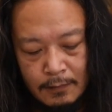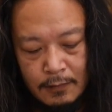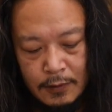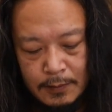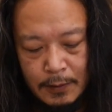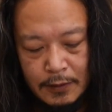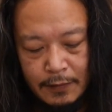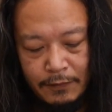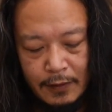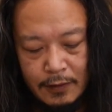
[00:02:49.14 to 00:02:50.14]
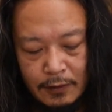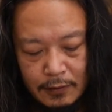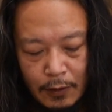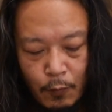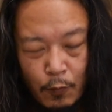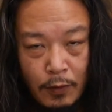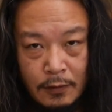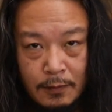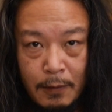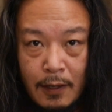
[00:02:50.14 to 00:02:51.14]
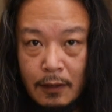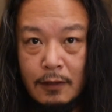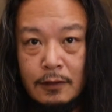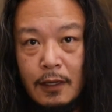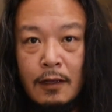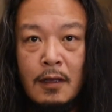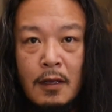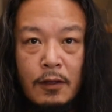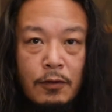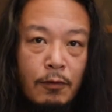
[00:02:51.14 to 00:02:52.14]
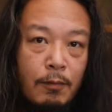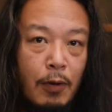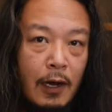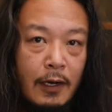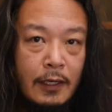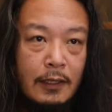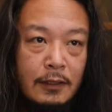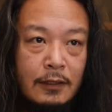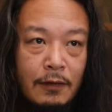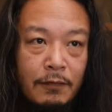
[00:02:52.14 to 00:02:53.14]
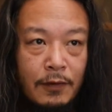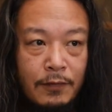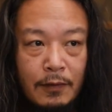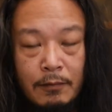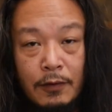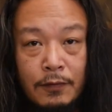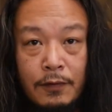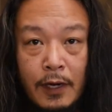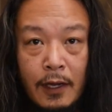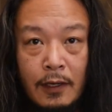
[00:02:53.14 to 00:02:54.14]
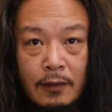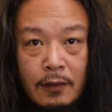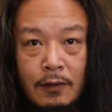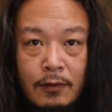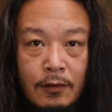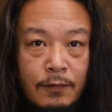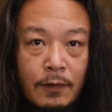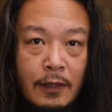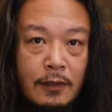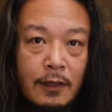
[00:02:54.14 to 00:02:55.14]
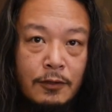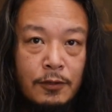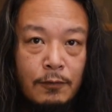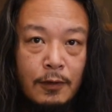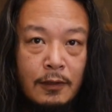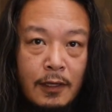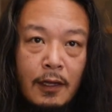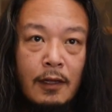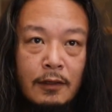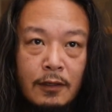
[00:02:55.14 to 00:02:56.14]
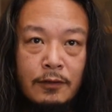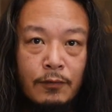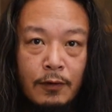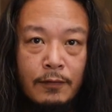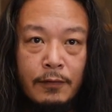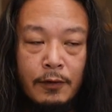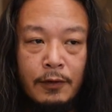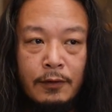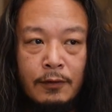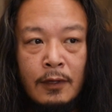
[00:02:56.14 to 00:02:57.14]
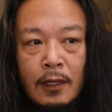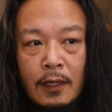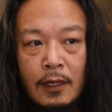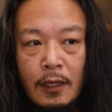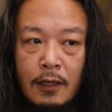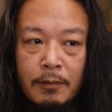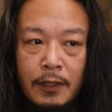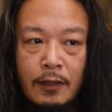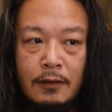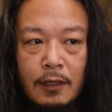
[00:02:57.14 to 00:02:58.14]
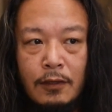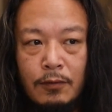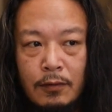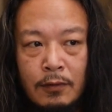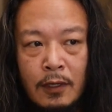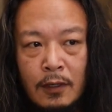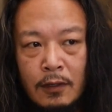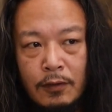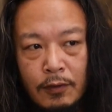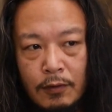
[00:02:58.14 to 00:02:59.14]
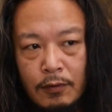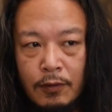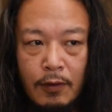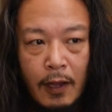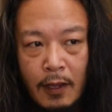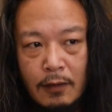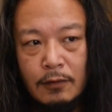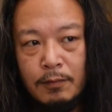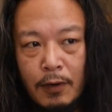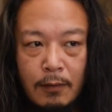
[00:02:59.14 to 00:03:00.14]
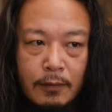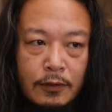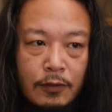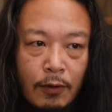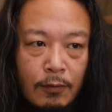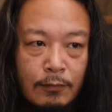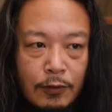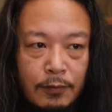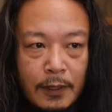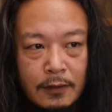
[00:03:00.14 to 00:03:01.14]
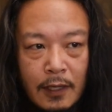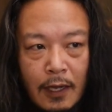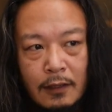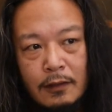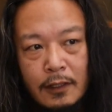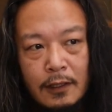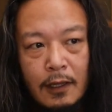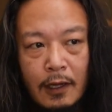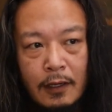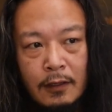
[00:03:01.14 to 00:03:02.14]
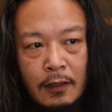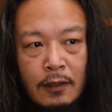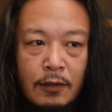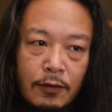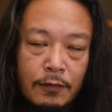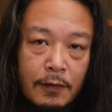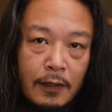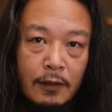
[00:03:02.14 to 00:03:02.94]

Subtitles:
specific. There's like one spot, because like your body is different from your friend. Your friend tells you one thing and it doesn't work for you. Because like your ankle probably don't move exactly like your friend